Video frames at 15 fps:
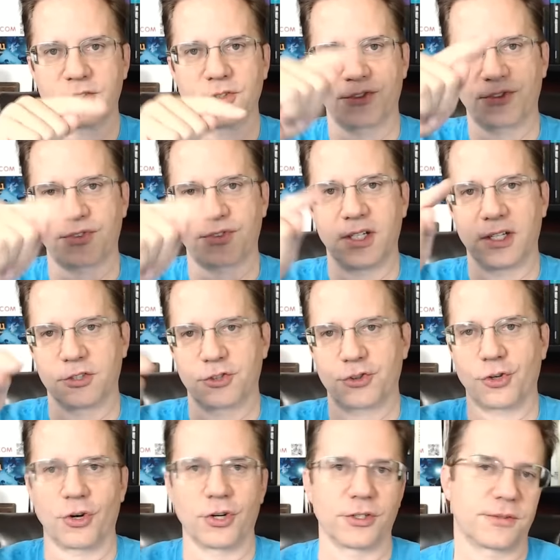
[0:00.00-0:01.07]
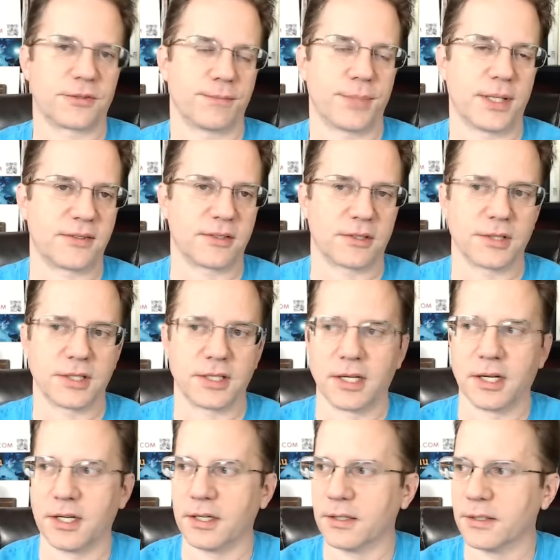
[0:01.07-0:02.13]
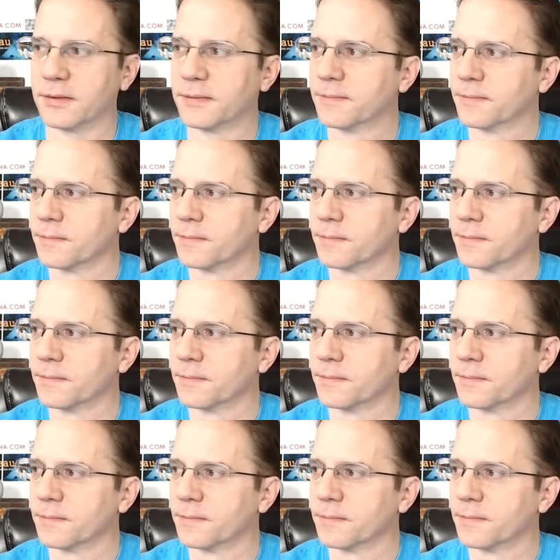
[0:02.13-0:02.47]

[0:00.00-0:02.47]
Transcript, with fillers: you'll see a chart, basically uh,